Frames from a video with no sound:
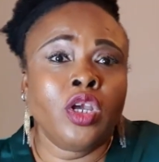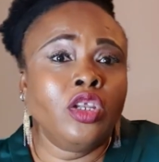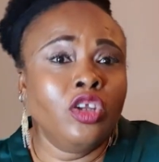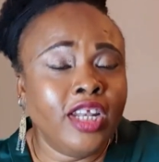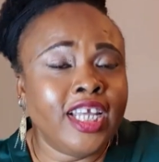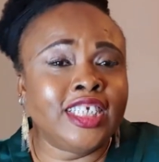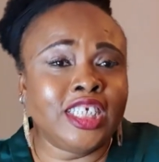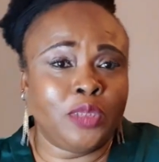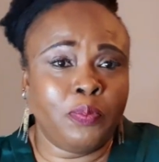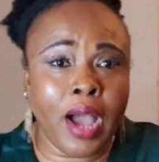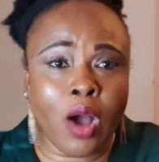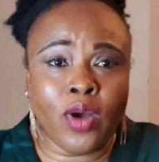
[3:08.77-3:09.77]
Knowledge is
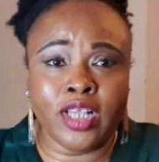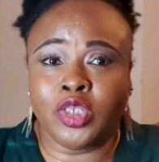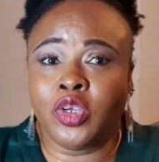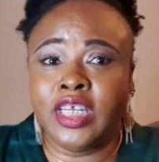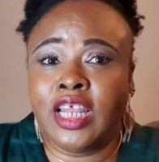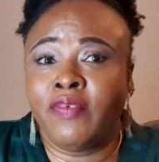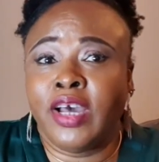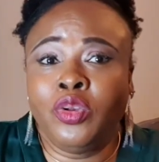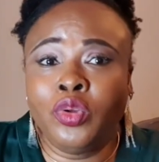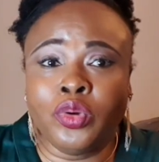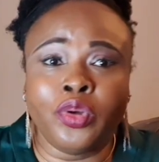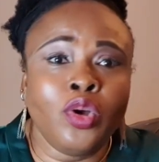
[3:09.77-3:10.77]
power, so you never
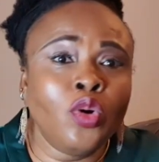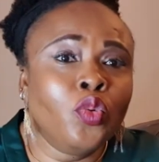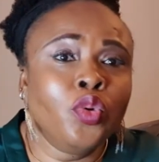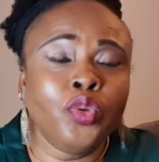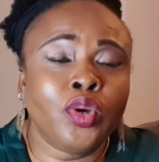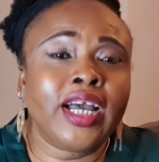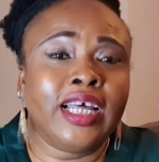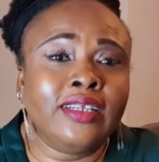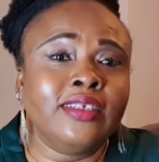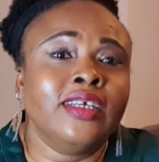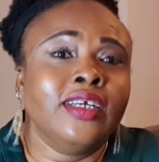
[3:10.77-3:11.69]
know who you can